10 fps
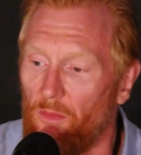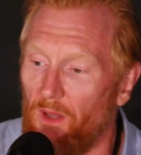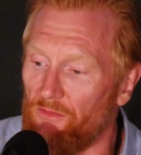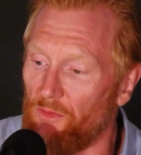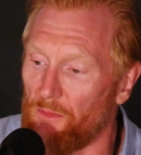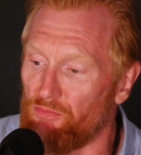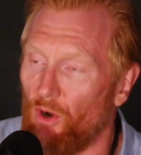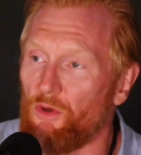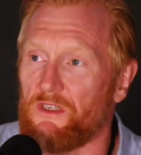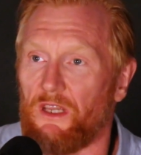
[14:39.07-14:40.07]
I'm in love with the
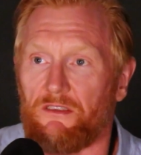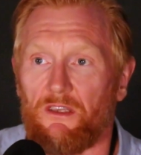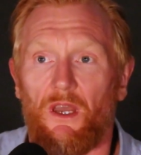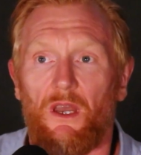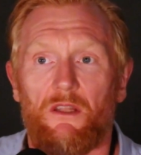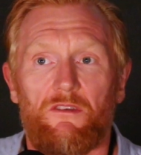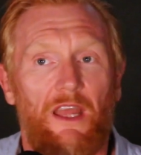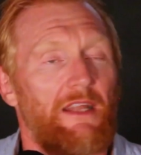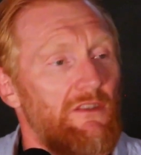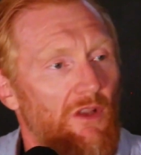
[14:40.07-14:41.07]
process
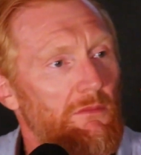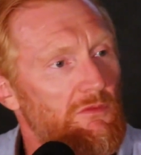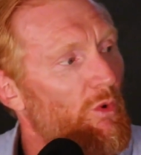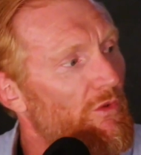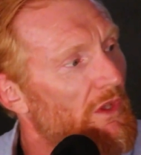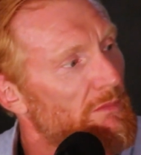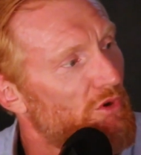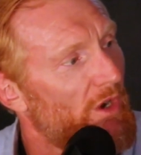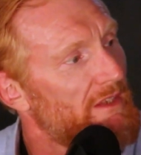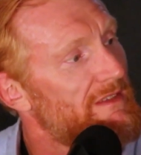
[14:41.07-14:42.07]
10 times more than the
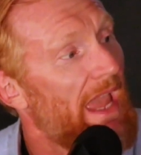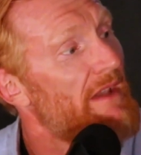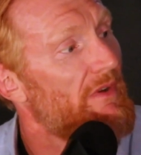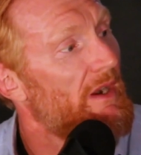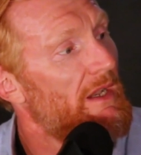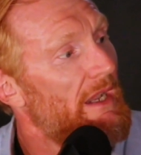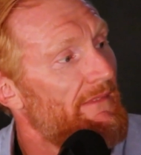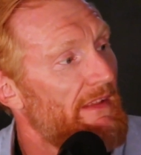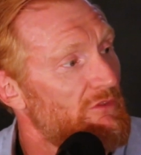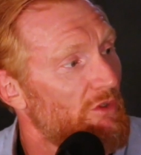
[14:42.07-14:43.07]
products ever.
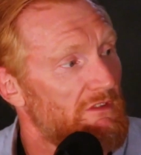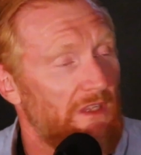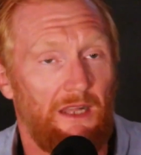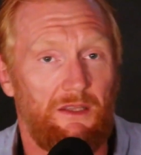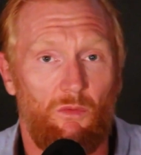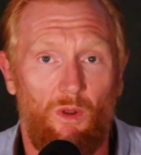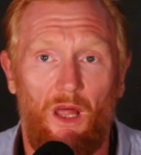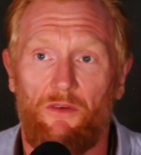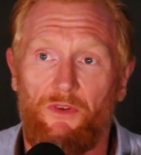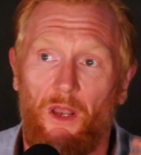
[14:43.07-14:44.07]
And that's not to say I don't
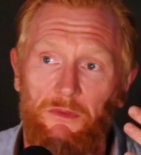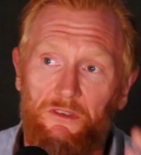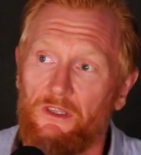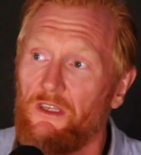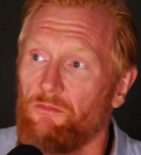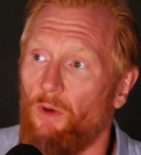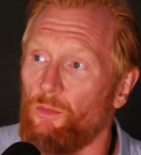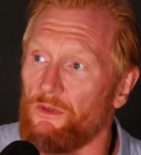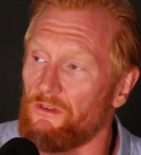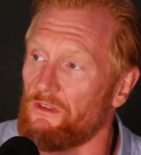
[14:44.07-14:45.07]
love coming to these
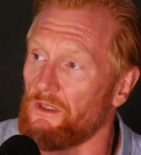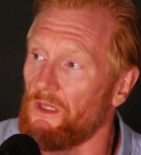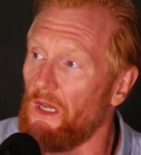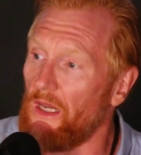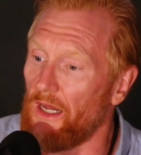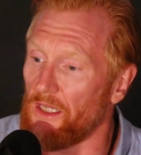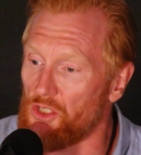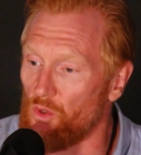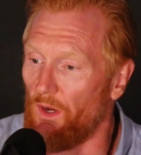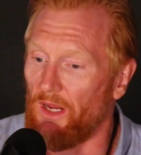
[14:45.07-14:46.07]
moments and
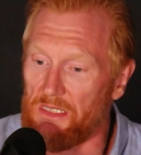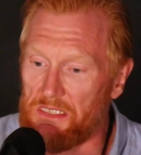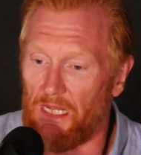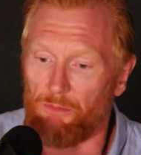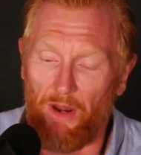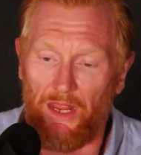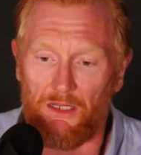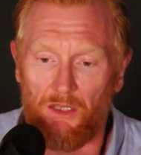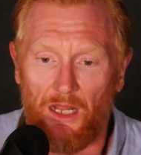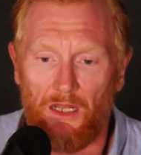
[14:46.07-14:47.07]
enjoying and
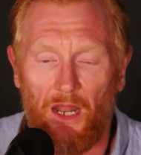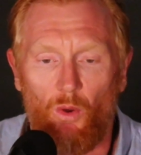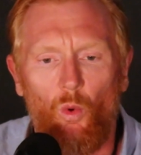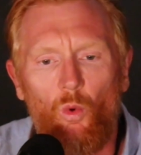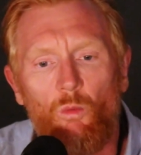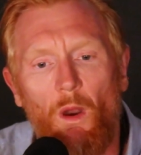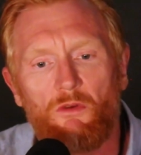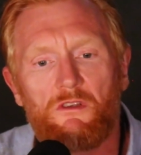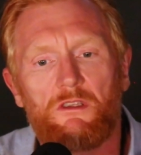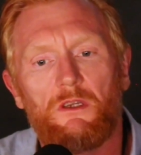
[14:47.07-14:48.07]
celebrating and
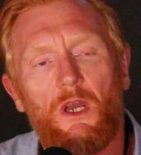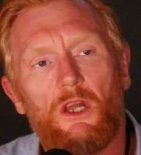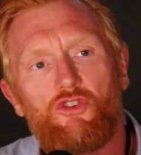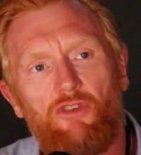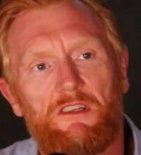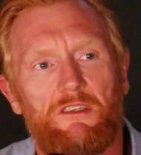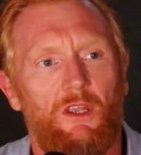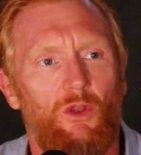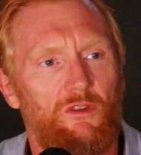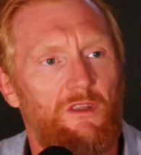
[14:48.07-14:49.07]
almost
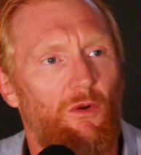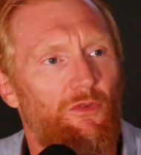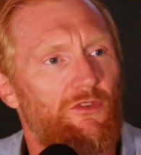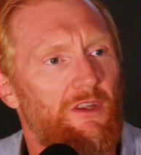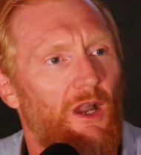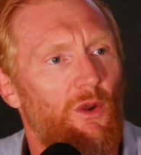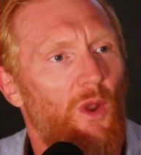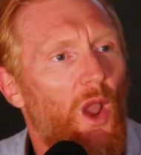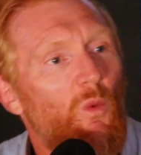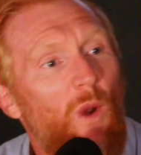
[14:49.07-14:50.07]
trusting yourself to go,
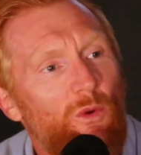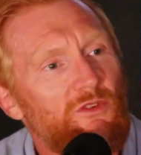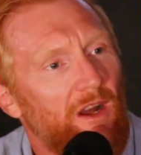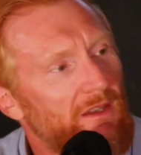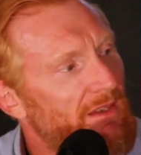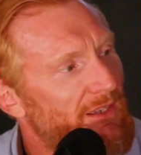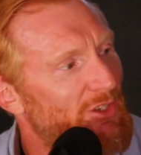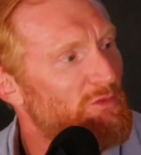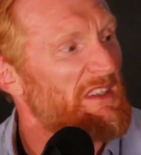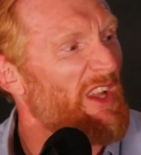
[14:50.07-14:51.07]
well done,
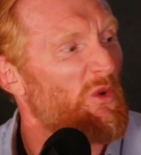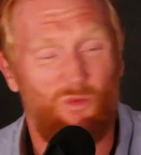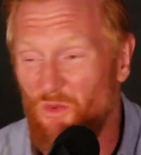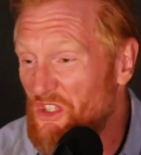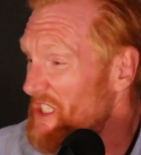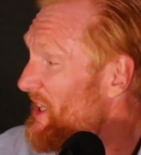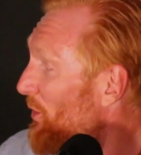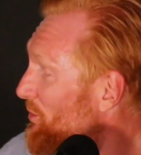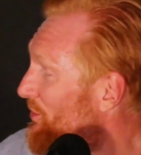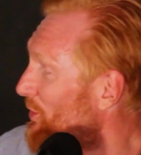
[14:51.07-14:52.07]
because we just
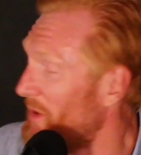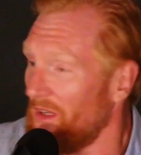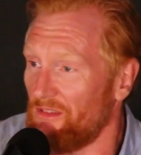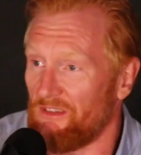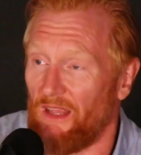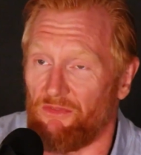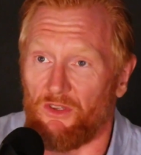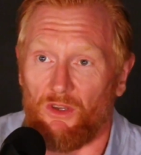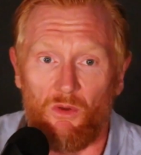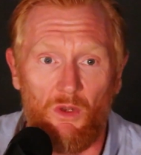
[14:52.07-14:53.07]
don't, do we? You just never
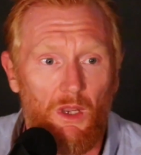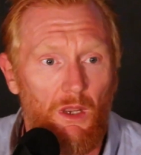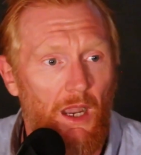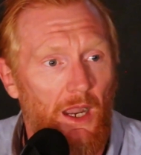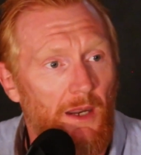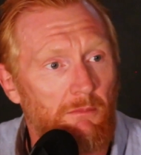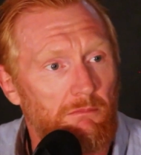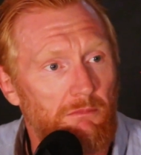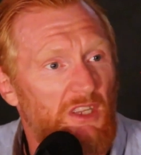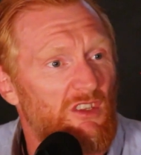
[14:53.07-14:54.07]
do.
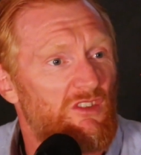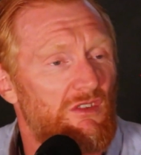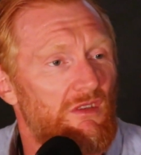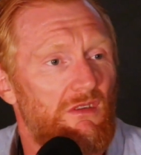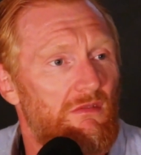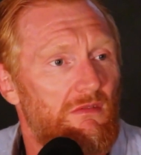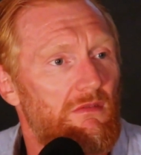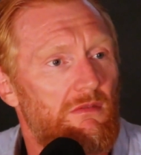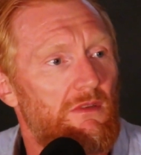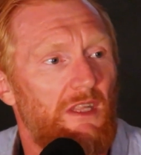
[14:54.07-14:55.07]
Because
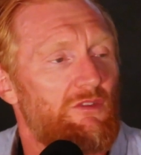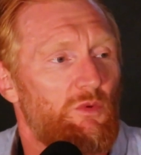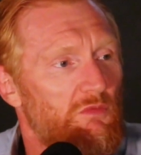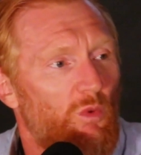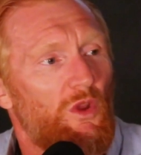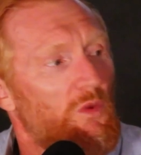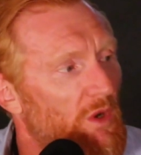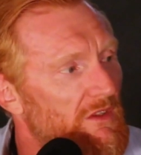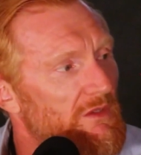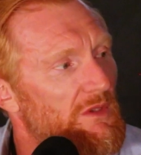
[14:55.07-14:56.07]
there's always more you
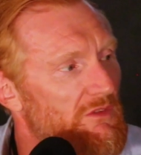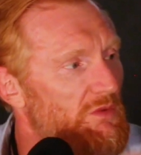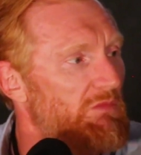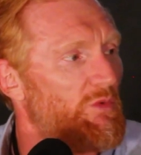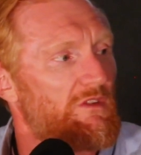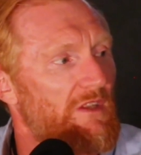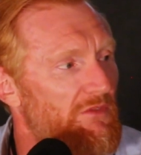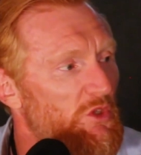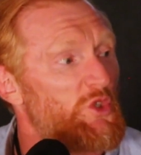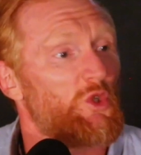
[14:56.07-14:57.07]
want to do, there's always more stuff
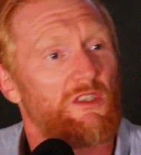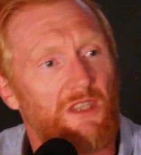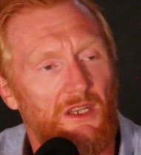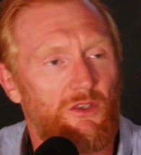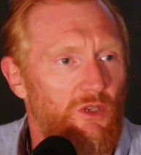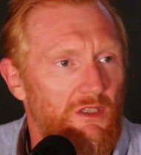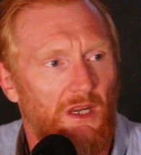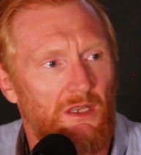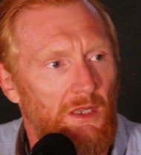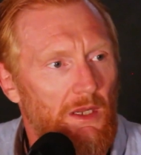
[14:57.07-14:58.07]
you should have done, could have
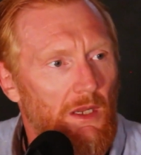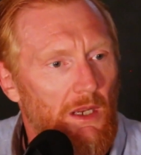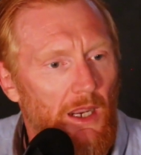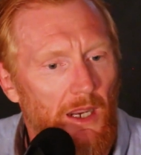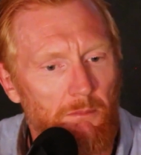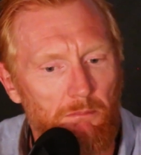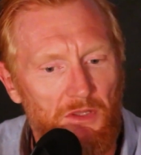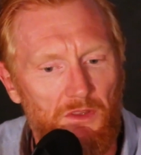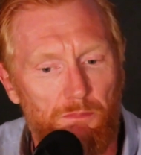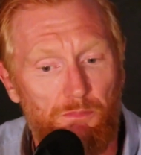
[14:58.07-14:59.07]
done.
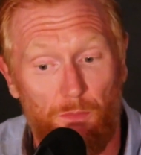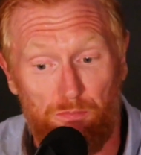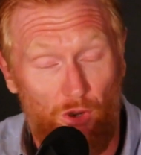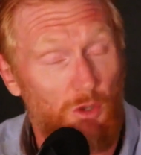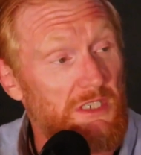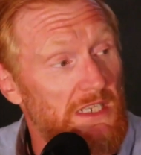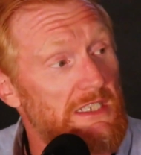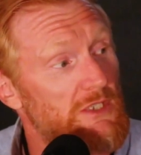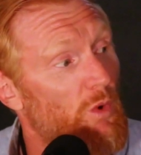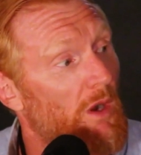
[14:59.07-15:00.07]
But the process
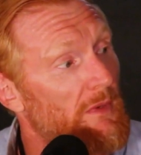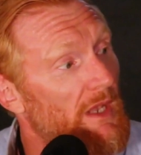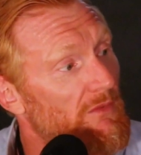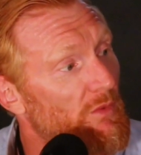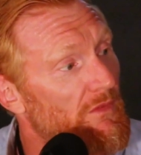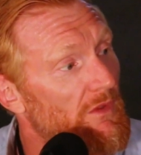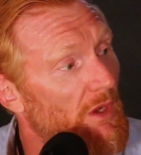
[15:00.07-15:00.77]
is what I'm in love with.